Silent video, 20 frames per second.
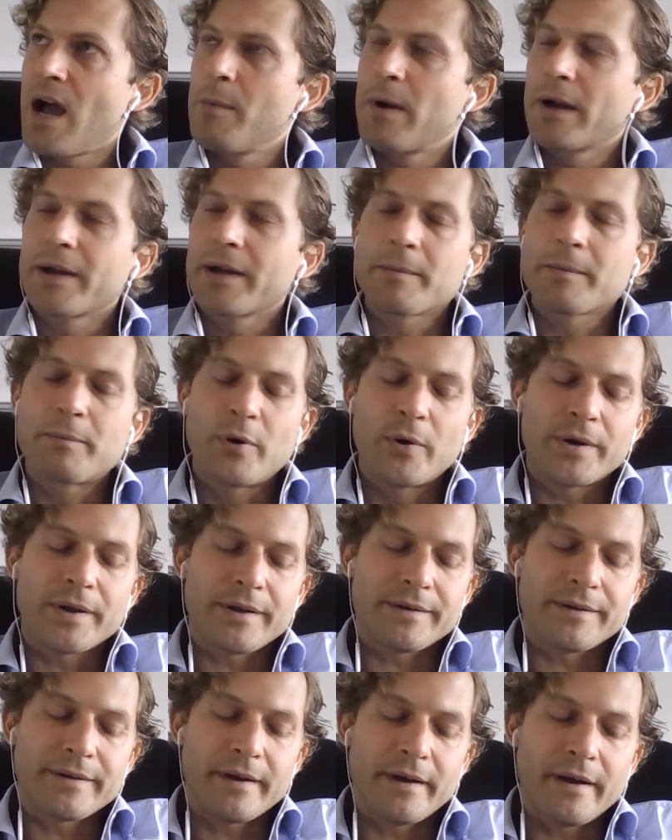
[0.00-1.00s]
am I going to put
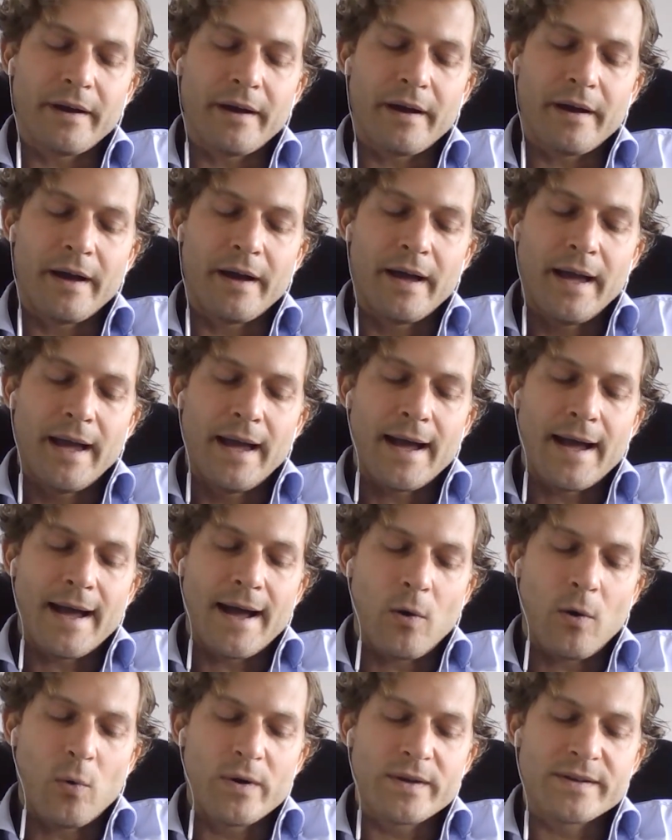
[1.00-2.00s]
it? I
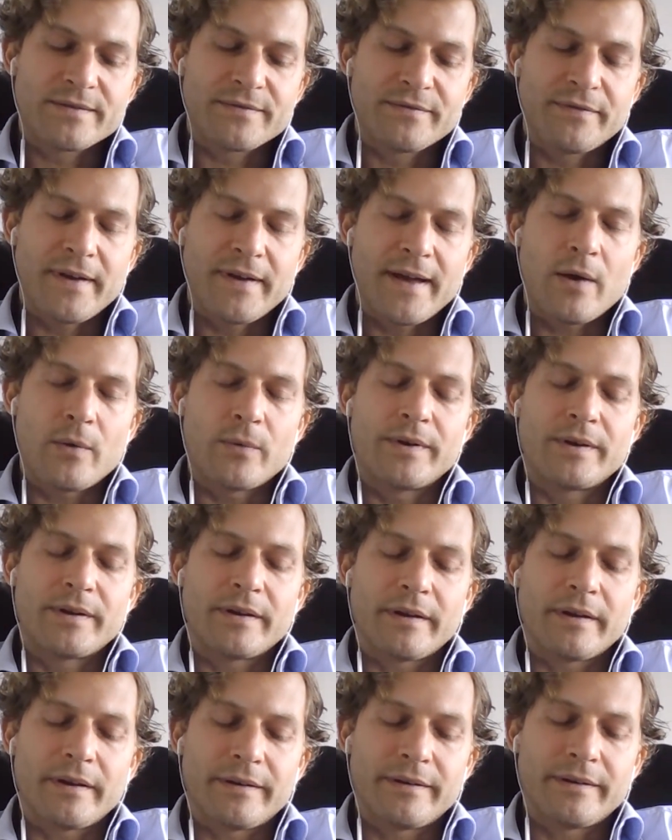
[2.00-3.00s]
always found
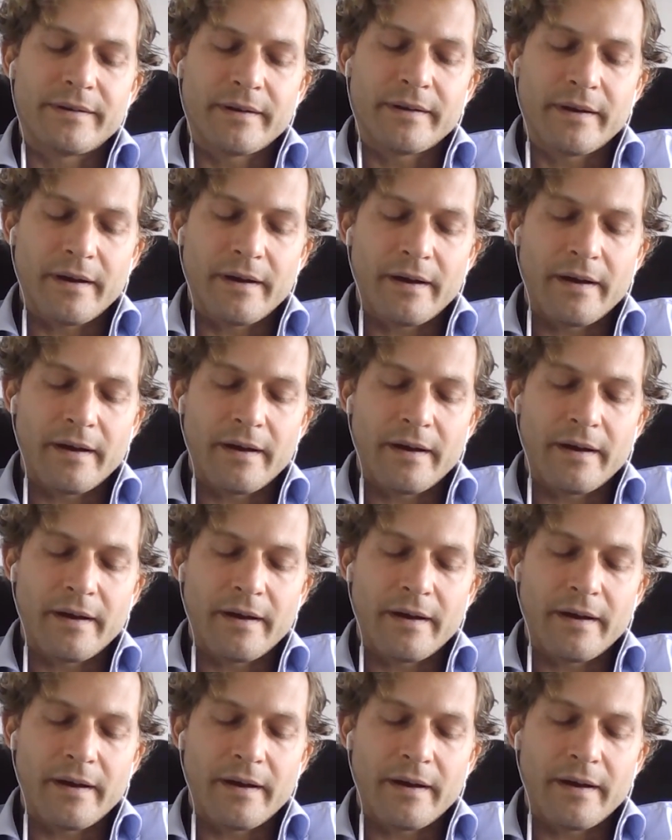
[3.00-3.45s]
it